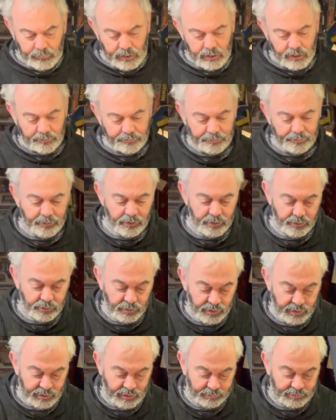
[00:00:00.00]

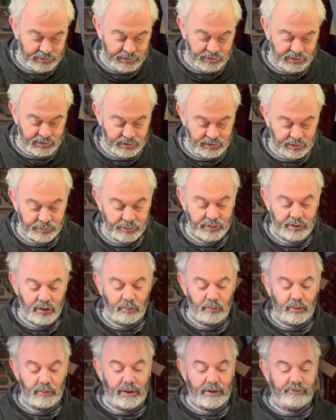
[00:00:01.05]
It's just to do with
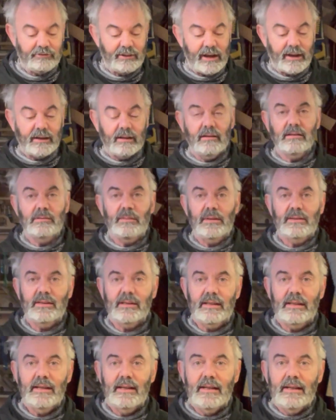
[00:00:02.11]
complementary angles.
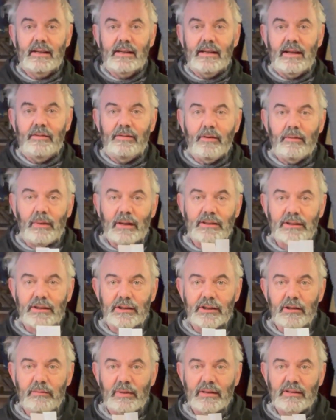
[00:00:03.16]
Basically, if you imagine
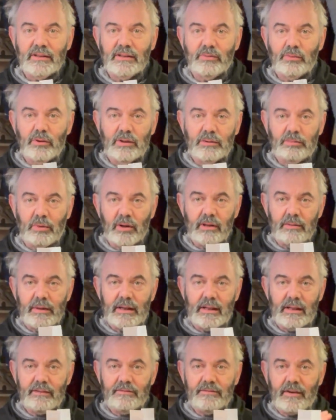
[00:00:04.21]
two pieces of wood, put them
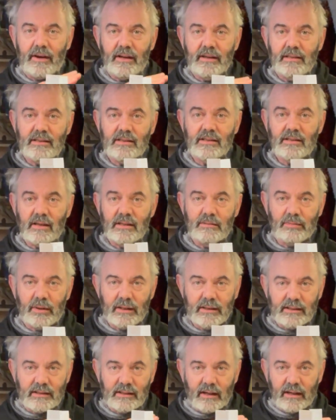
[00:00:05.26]
in the vise side by
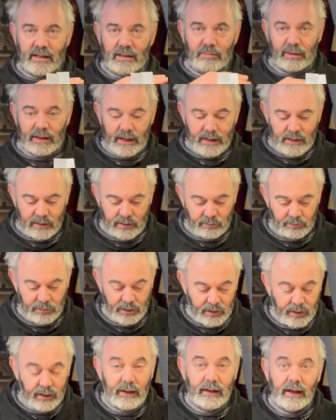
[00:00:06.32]
side, plane them,
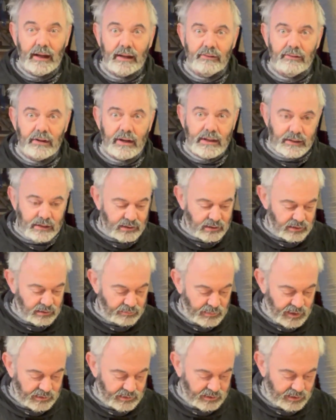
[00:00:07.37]
it really doesn't
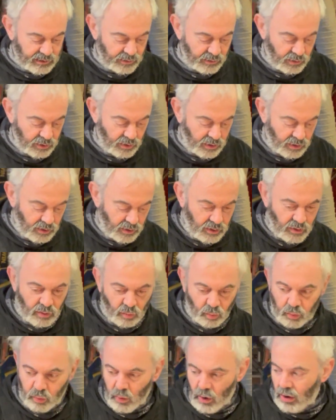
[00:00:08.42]
matter
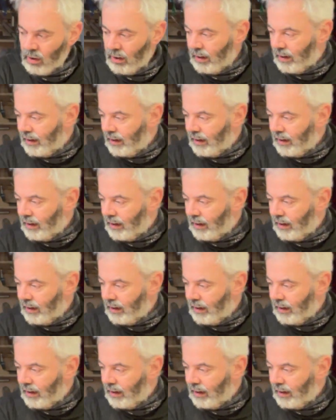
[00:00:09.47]
what